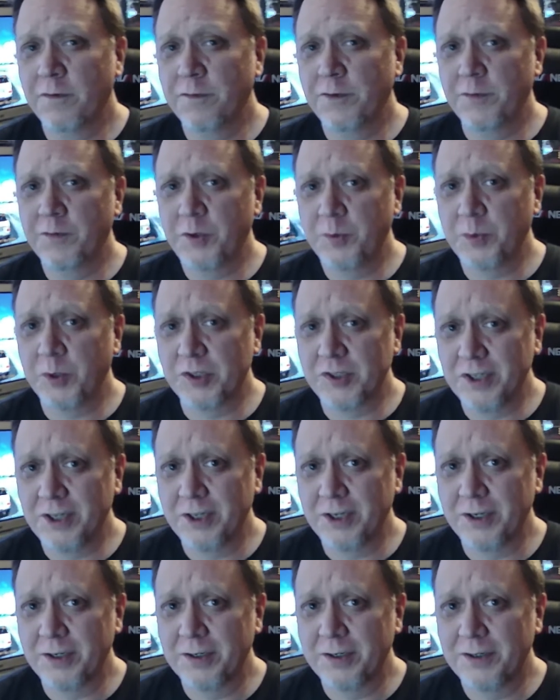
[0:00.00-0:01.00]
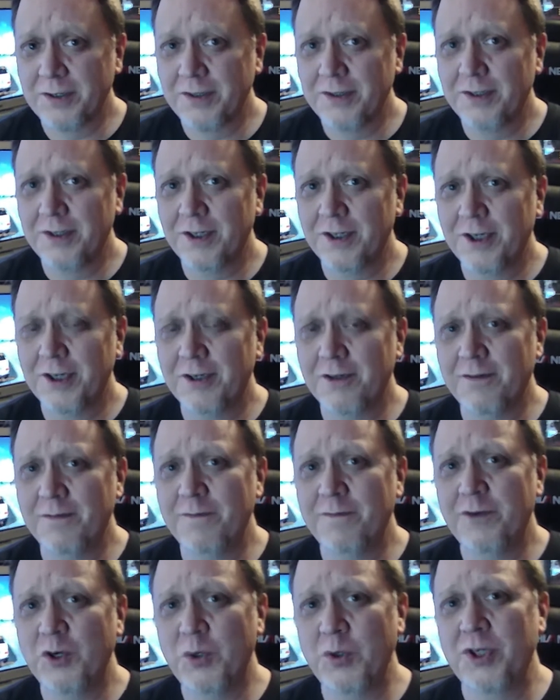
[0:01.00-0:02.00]

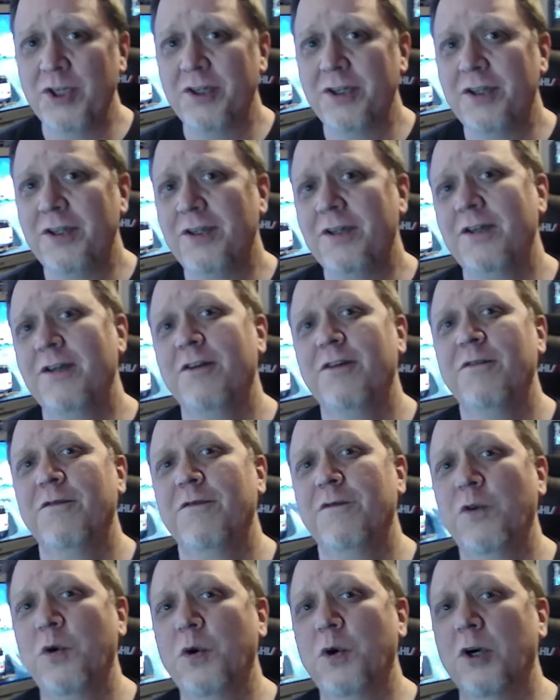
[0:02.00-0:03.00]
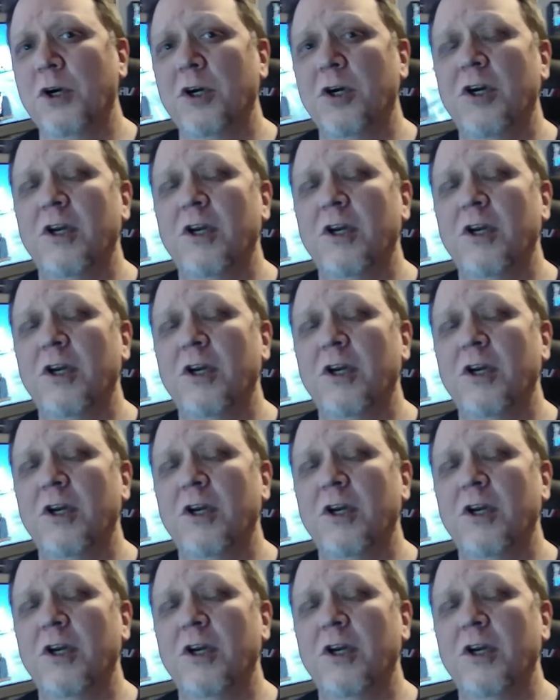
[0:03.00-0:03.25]
50% voted for